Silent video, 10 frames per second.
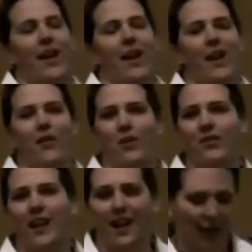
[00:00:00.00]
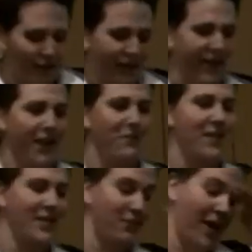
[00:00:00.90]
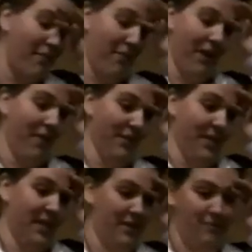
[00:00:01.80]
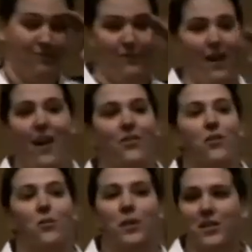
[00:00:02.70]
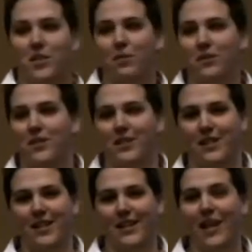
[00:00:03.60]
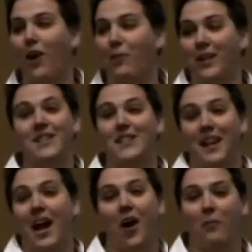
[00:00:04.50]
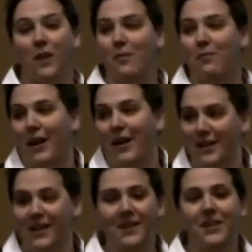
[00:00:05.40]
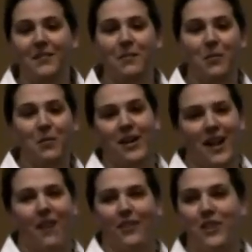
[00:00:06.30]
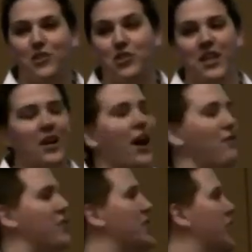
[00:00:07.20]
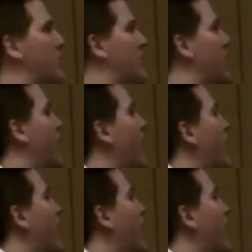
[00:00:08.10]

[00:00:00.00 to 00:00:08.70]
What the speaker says: And I heard that and I read it on a piece of paper and I was like, I don't know what this person is going to tell me that's going to help me, but maybe we can have an interesting conversation.